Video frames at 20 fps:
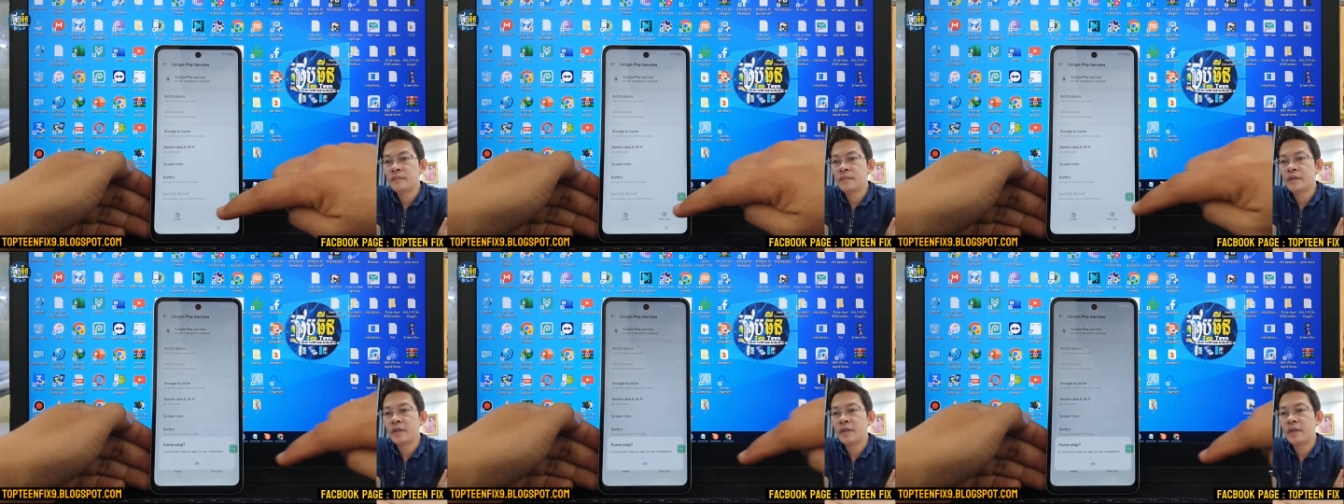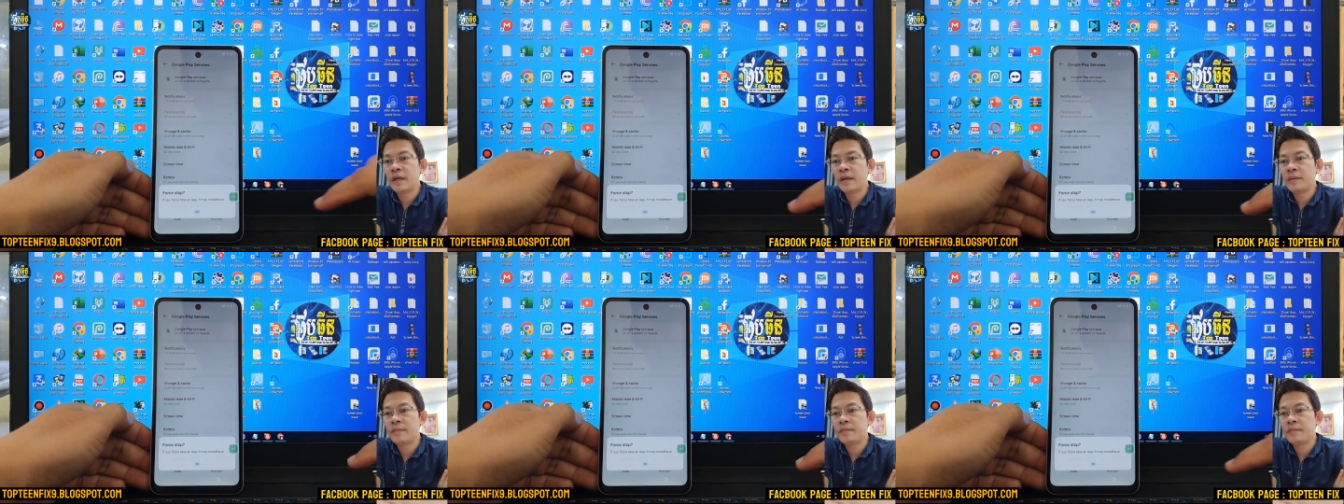
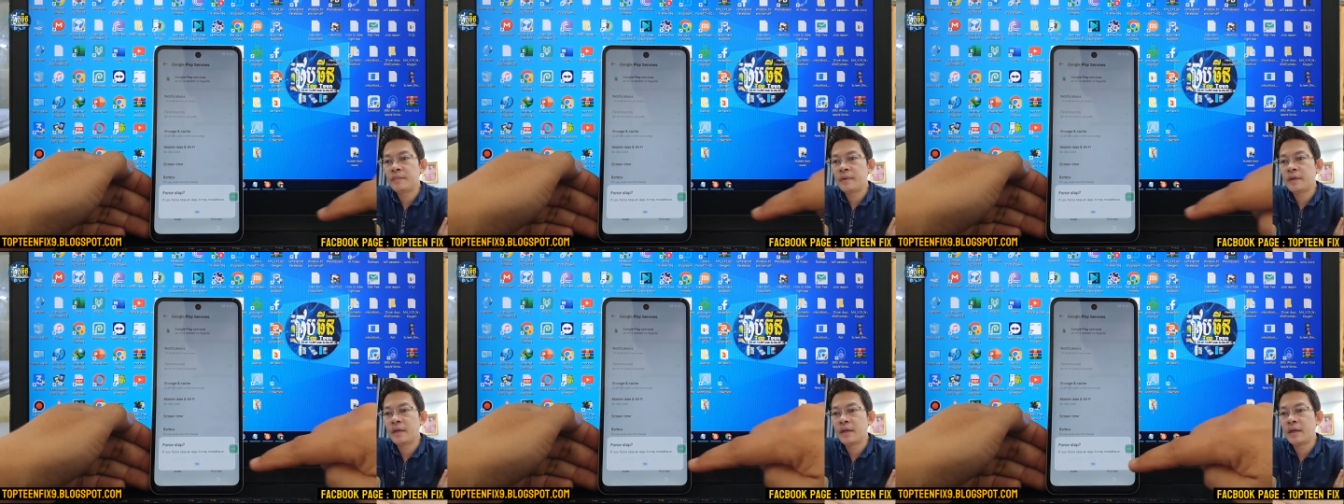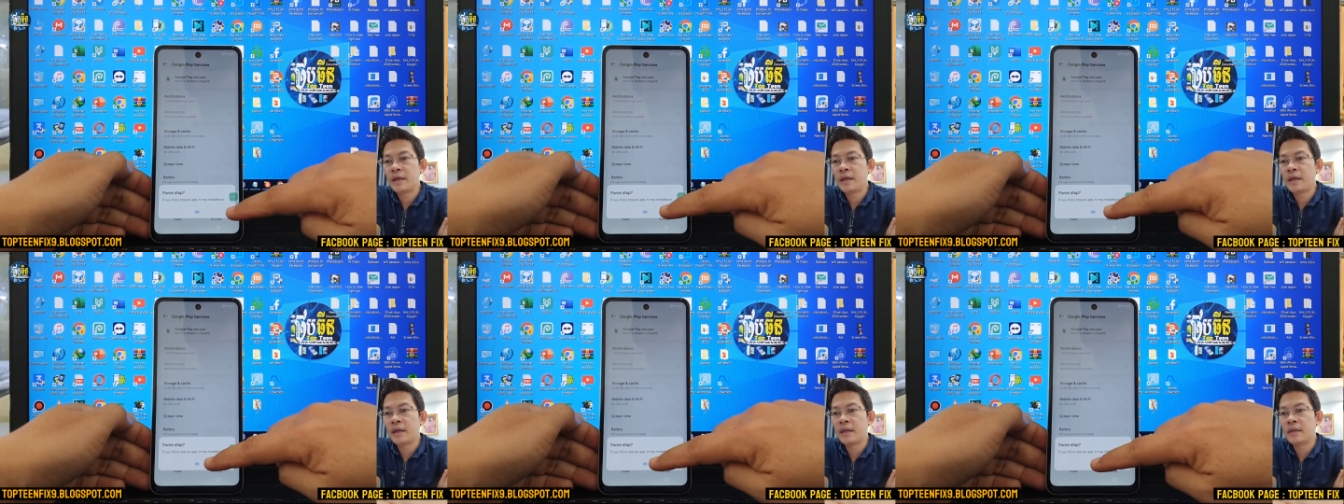the app
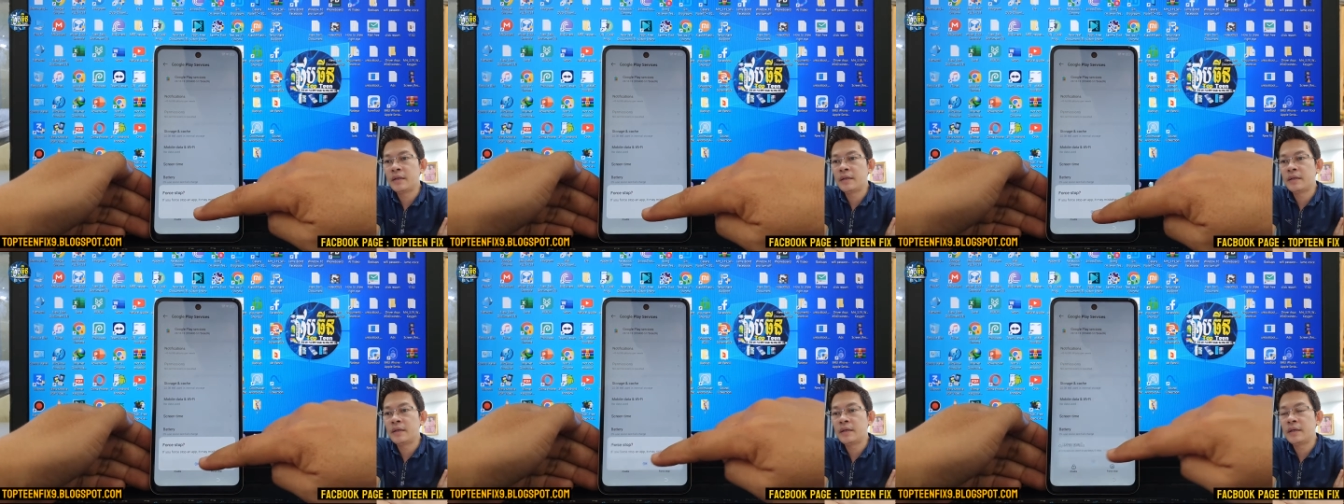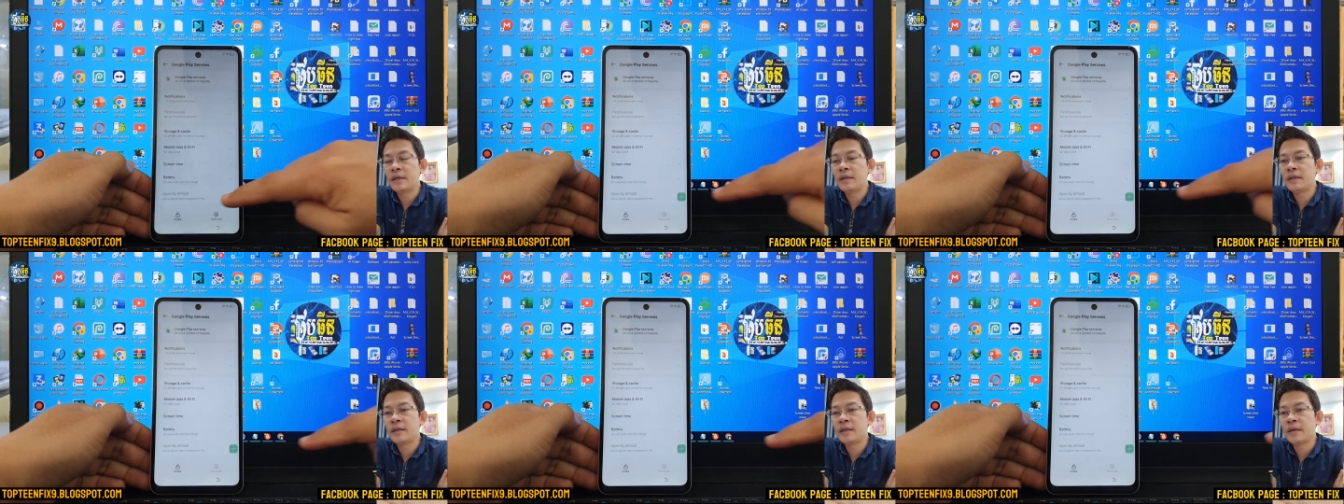and
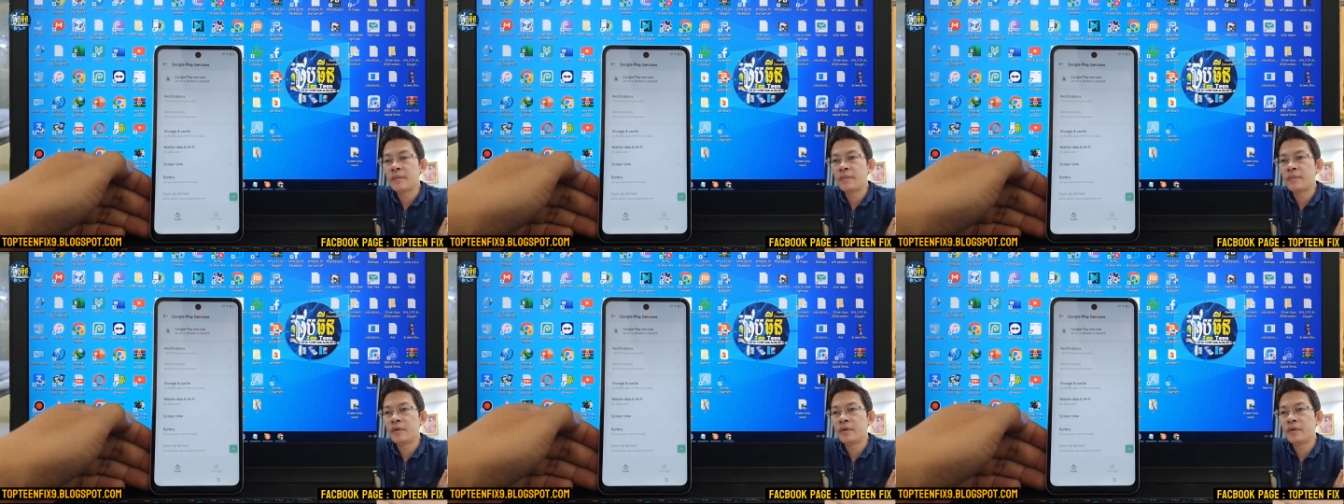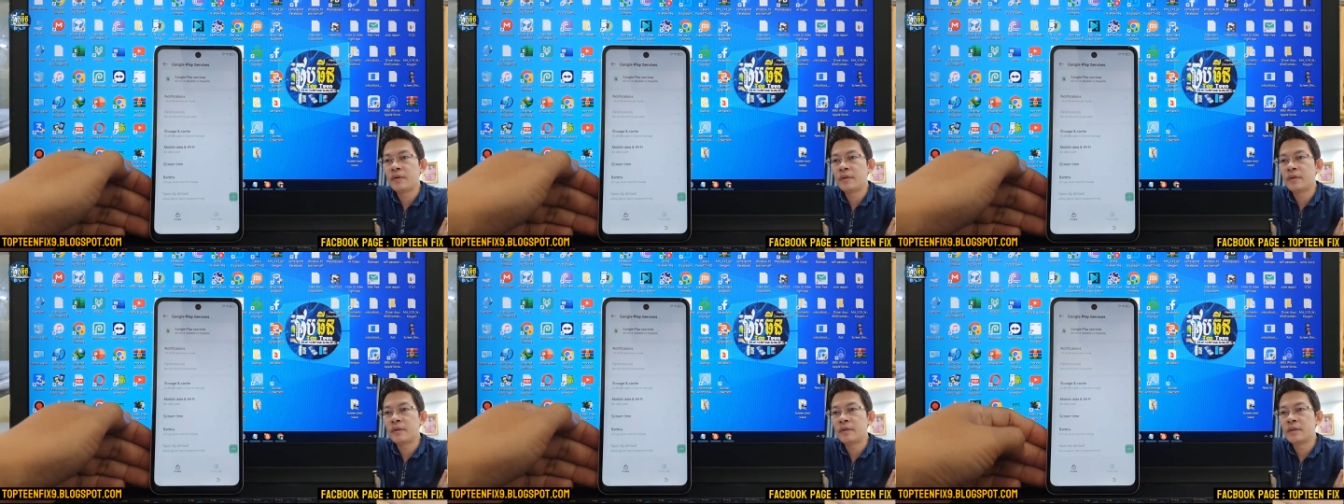
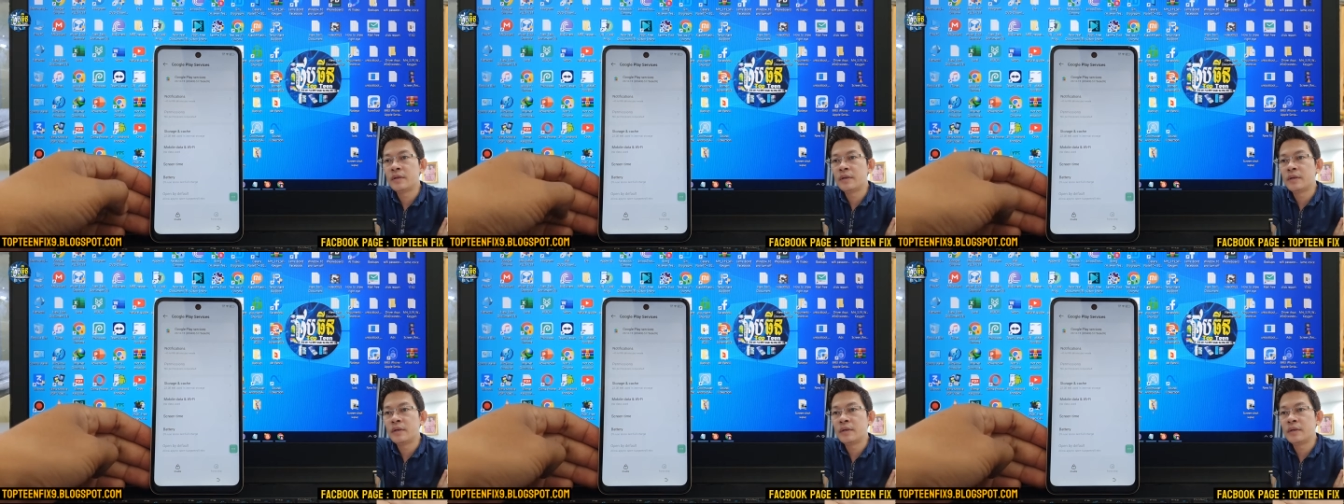enable